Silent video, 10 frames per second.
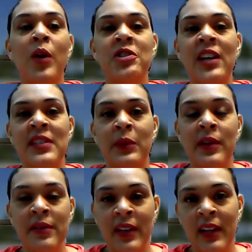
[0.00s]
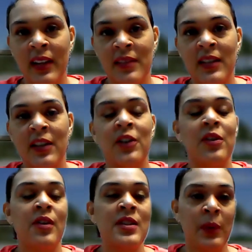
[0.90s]
Shanta would have indicated in her
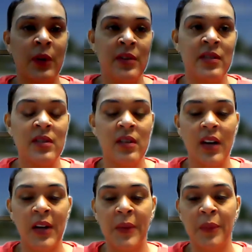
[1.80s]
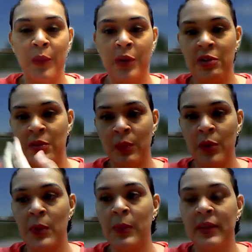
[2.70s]
response, which
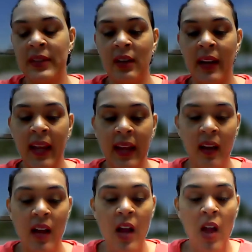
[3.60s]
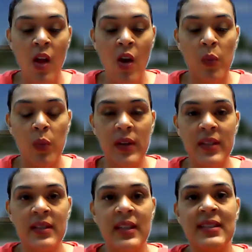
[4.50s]
most people did not hear,
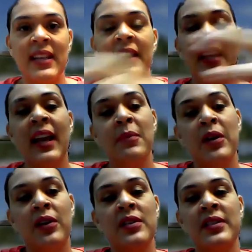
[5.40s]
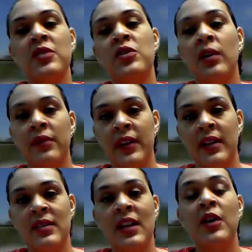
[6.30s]
is that the chemicals and
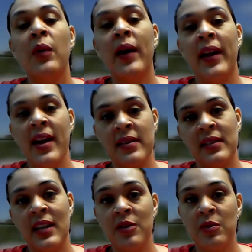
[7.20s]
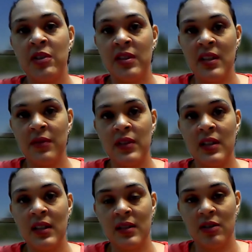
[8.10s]
solvents that require SDS, which are safety
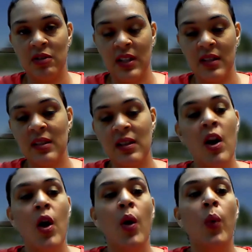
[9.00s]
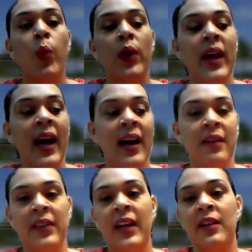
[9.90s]
data sheets, would
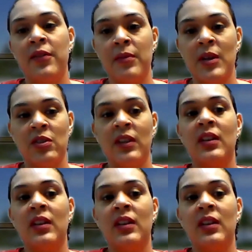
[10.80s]
have that information.